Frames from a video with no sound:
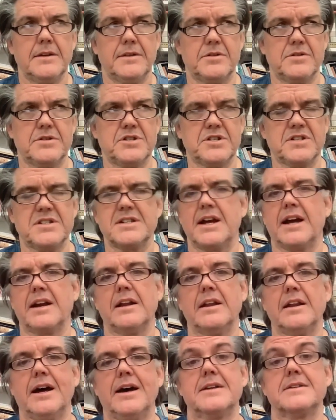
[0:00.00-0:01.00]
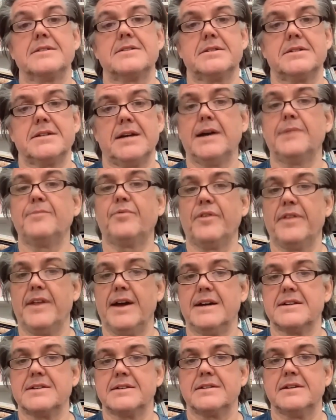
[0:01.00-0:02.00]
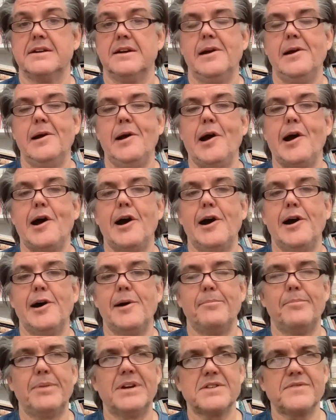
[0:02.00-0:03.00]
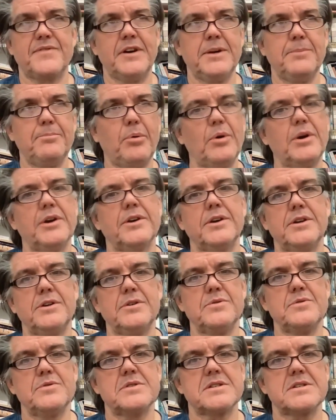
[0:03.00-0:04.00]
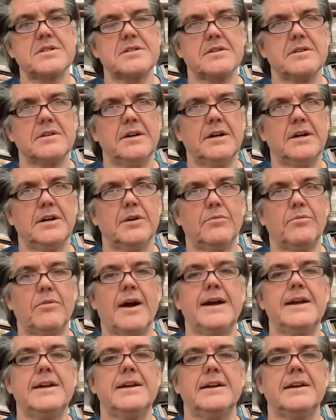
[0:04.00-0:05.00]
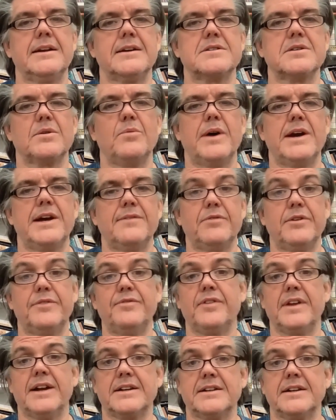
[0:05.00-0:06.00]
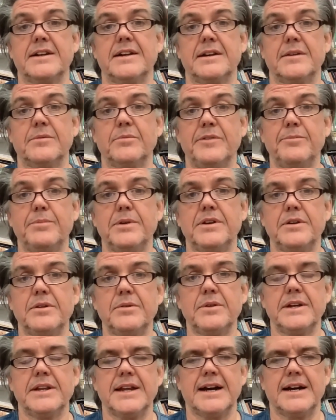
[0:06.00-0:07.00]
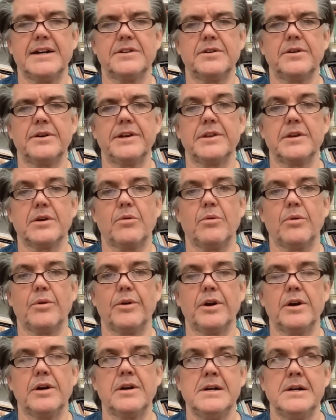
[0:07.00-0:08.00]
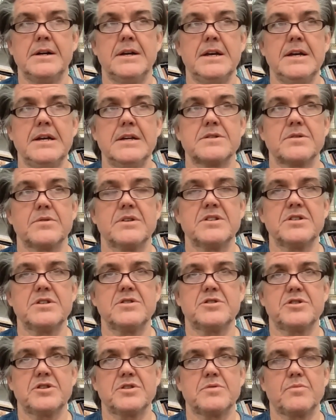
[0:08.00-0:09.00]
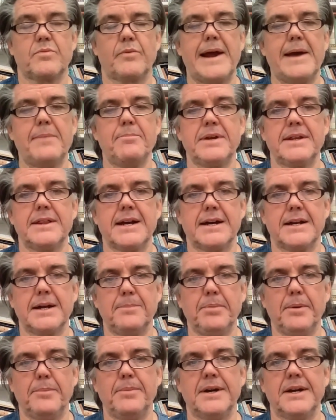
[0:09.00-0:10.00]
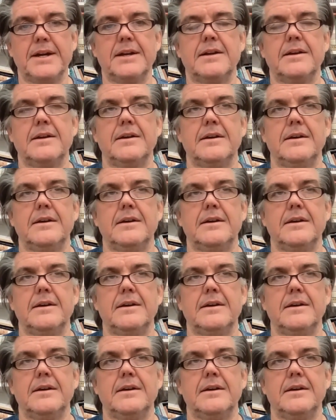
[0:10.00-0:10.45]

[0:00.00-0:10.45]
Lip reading: there's just not a lot of time for that. But it's very important to use writing as a way of reflecting, and we've been doing that during the quarter. So this is just ramping that up a bit